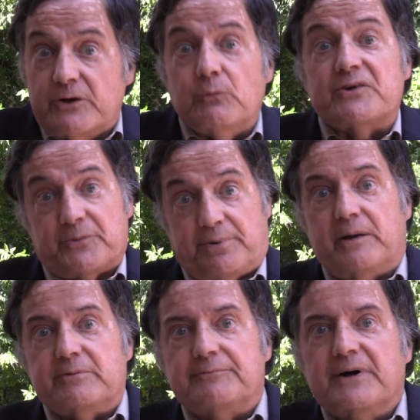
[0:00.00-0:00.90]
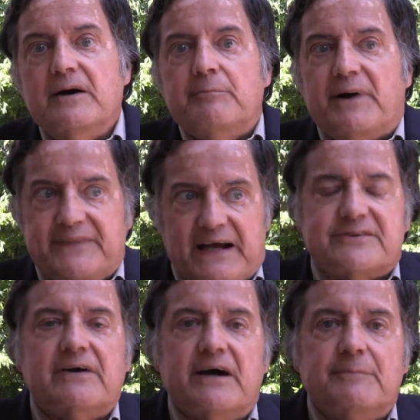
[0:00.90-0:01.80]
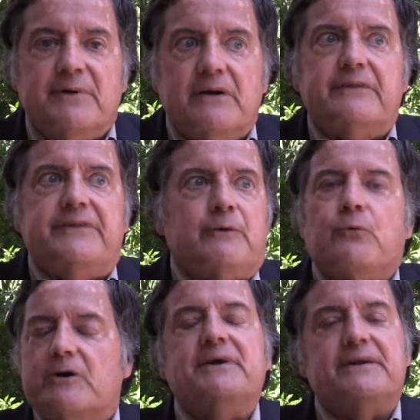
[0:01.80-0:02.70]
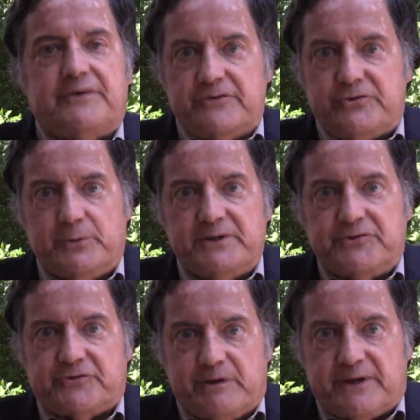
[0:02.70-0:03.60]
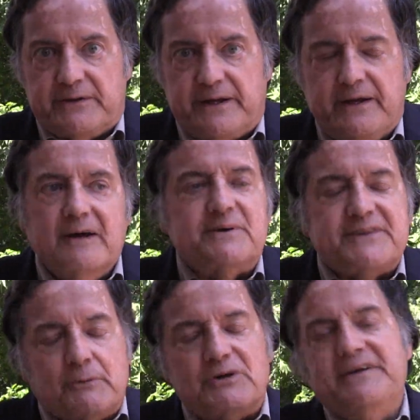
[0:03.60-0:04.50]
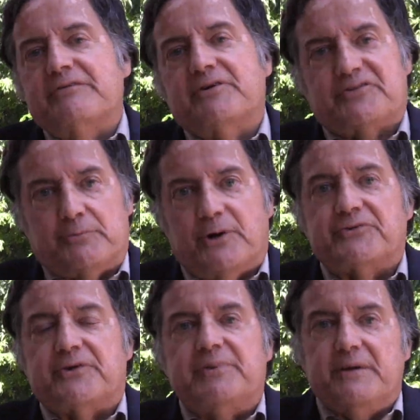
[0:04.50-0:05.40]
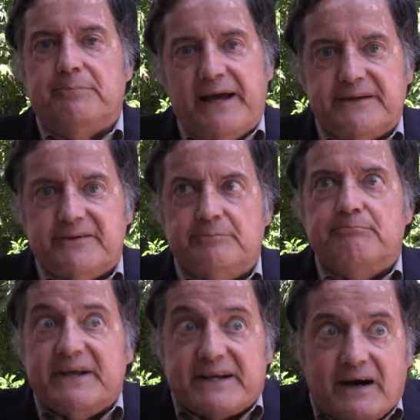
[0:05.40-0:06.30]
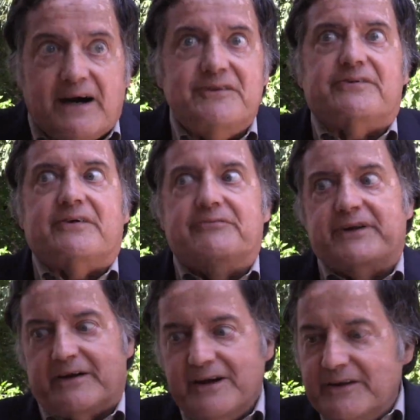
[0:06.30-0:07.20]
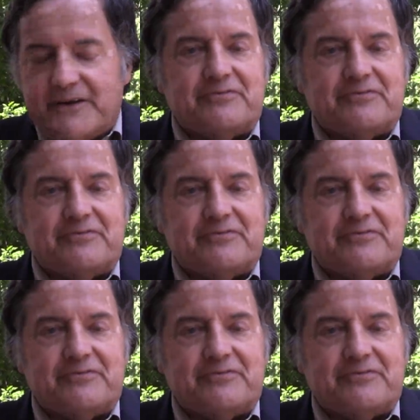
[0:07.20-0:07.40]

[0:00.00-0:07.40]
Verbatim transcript: there was a problem. By that time, they were being done too indiscriminately, but they were never supposed to be abandoned because of their, their